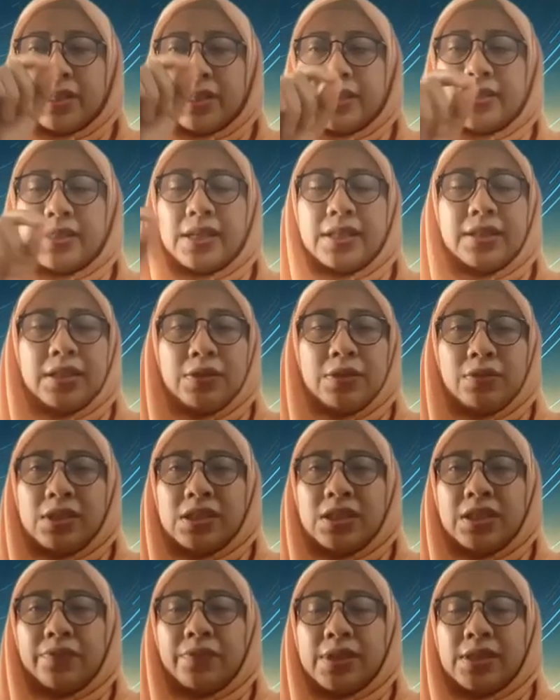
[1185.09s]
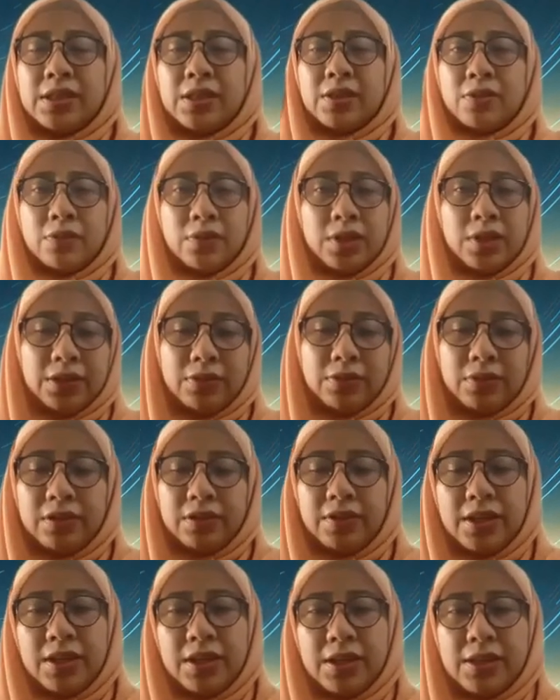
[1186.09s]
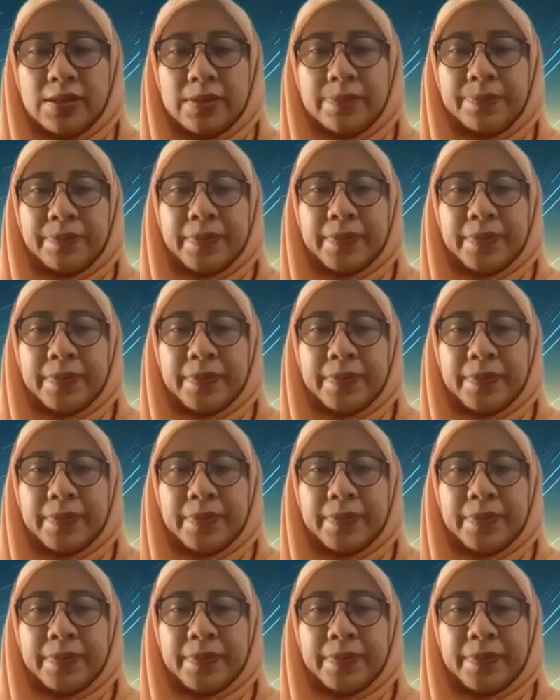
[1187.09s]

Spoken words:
the center to the surface according to the radius.